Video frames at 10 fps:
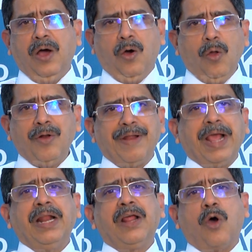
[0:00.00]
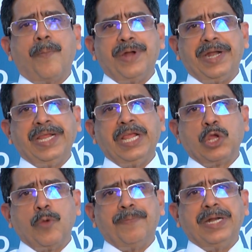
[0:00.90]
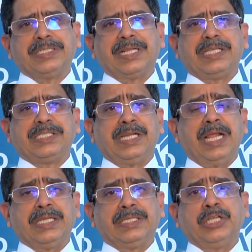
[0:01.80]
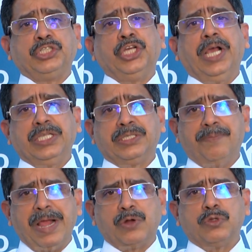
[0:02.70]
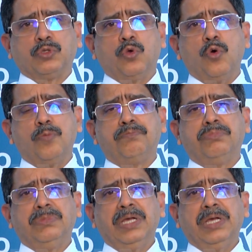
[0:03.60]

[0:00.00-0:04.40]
All regular operating equipment such as microscope,